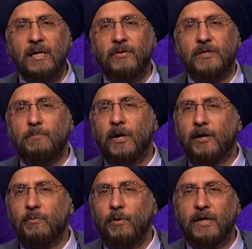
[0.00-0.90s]
There's
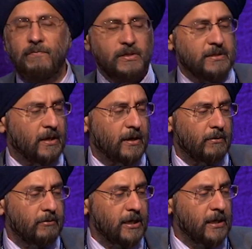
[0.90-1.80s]
microwave, there's
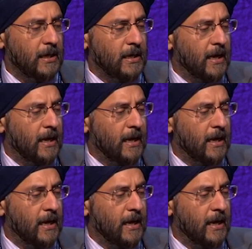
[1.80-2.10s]
IRE,